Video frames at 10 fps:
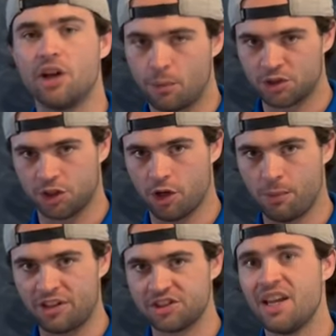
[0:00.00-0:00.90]
doubles
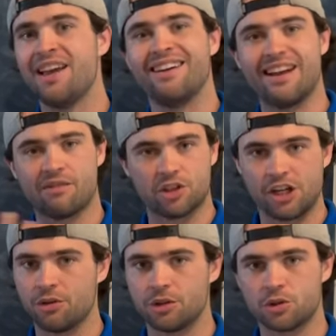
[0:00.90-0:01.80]
tournaments, and average
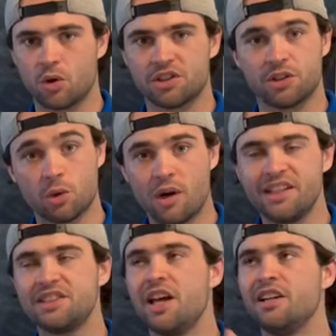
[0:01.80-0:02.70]
out the scores in
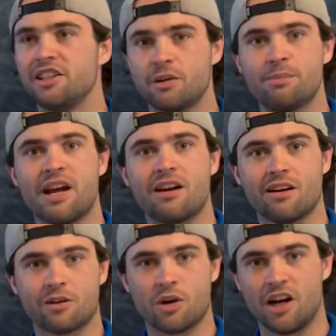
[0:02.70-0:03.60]
20s to compare
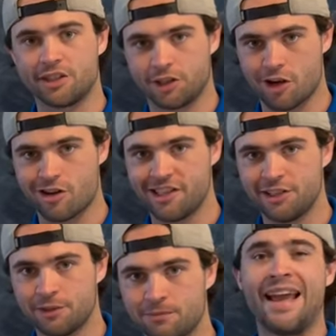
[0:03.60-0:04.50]
across
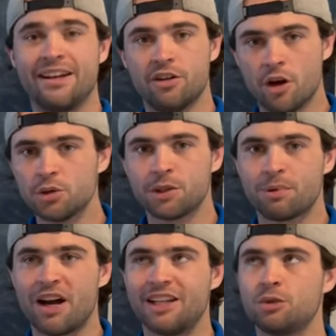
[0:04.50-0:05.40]
tourneys. And no
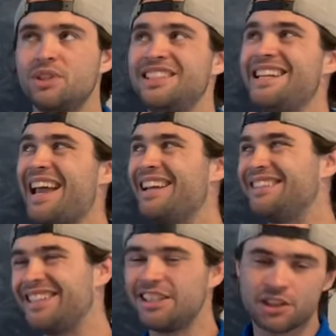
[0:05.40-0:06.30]
surprise, we see a
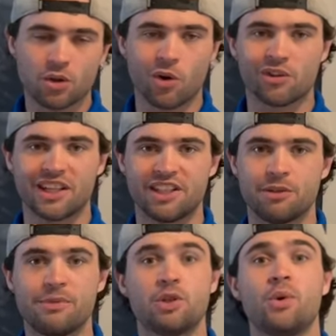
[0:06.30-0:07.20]
decent correlation
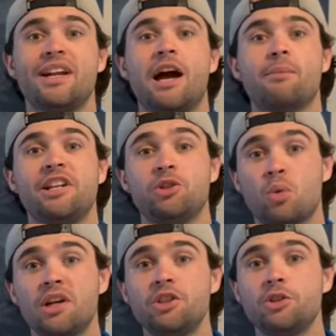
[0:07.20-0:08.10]
between how many
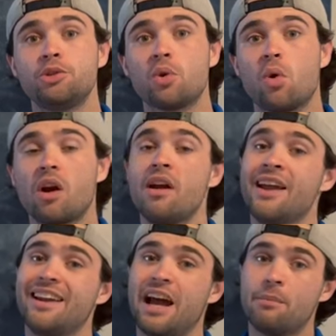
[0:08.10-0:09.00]
20s you score
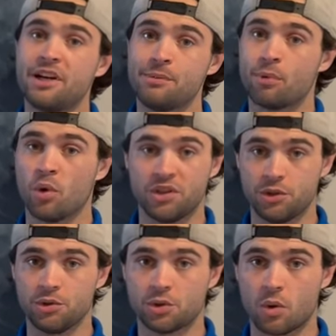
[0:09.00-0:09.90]
and how many points you
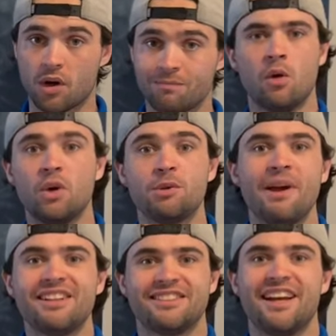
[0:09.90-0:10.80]
score, which
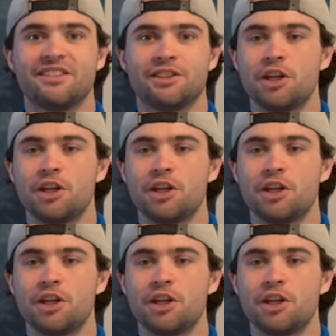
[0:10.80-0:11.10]
makes sense.